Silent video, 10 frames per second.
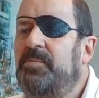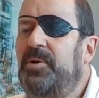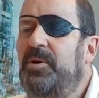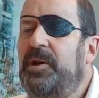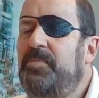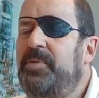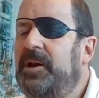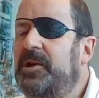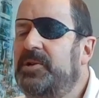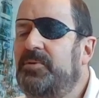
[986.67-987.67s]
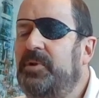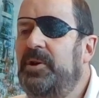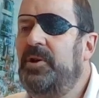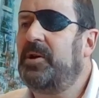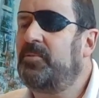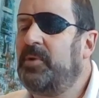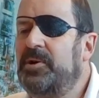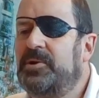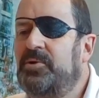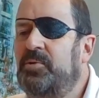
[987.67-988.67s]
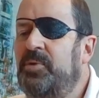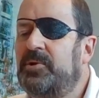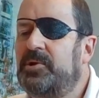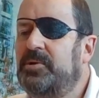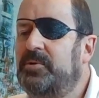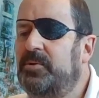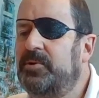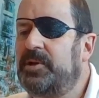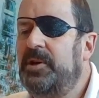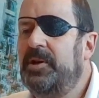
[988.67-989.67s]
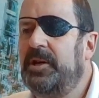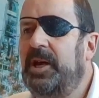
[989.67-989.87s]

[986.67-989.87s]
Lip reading: compliant package where you can run your toolbox tools